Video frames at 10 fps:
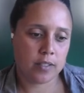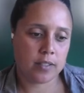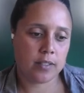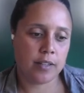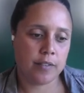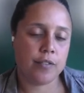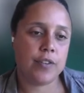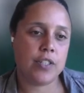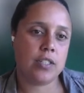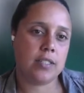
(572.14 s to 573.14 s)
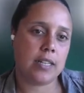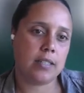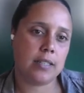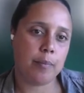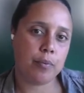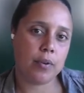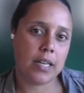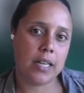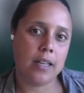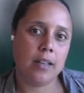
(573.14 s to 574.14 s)
this different fishing styles
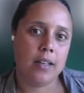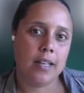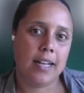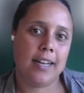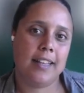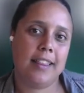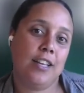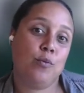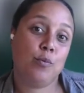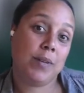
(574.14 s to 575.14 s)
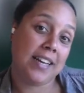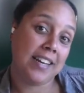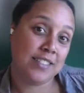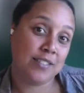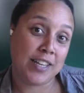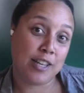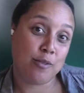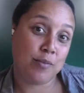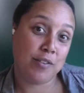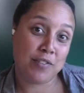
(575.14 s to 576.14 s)
separately, and I think it would be nice if they
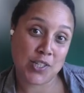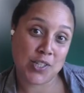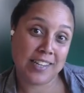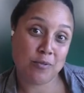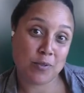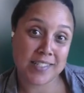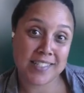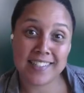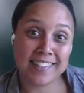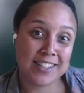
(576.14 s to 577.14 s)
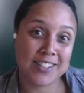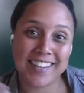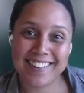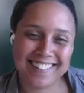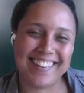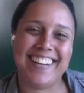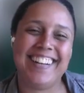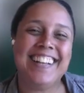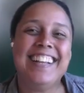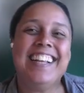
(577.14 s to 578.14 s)
could be fishing in one sea together,
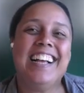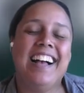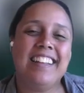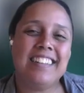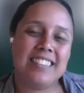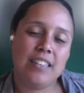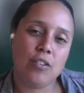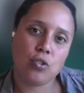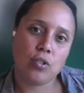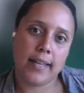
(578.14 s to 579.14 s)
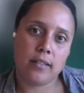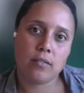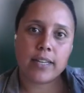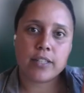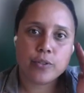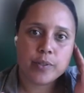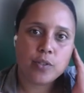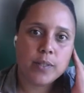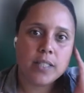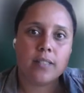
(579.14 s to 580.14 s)
and see also the interaction
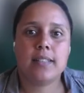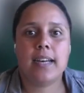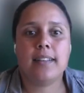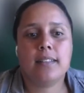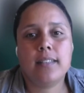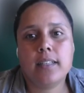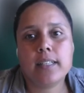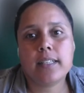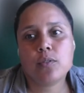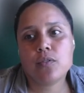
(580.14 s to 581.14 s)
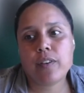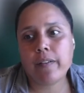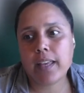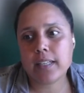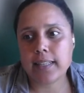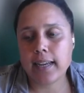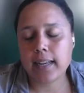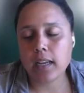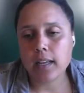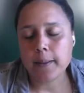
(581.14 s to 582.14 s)
between the styles. I think that is very
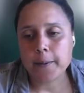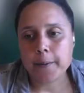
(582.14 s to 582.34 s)
exciting.